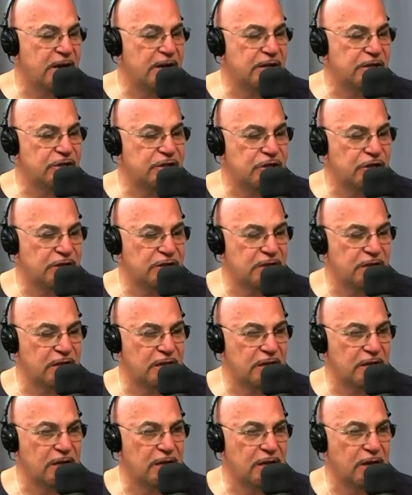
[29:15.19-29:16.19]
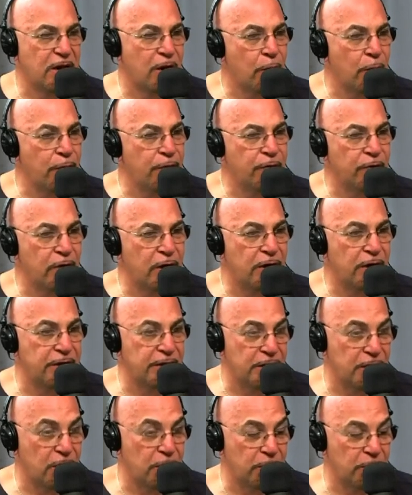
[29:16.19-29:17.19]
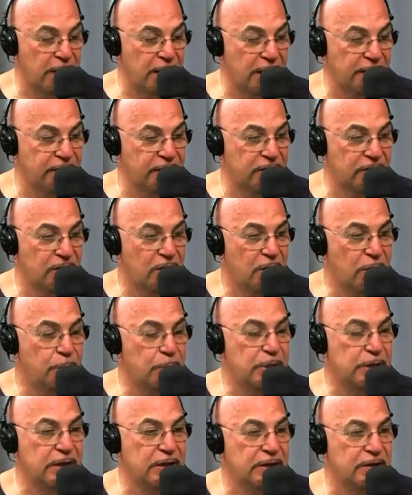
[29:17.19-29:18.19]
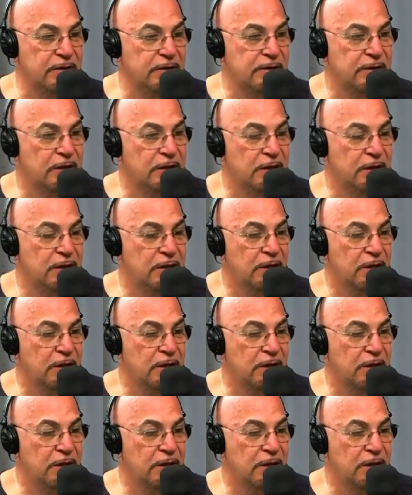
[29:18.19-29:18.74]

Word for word: It's just that overall they know less because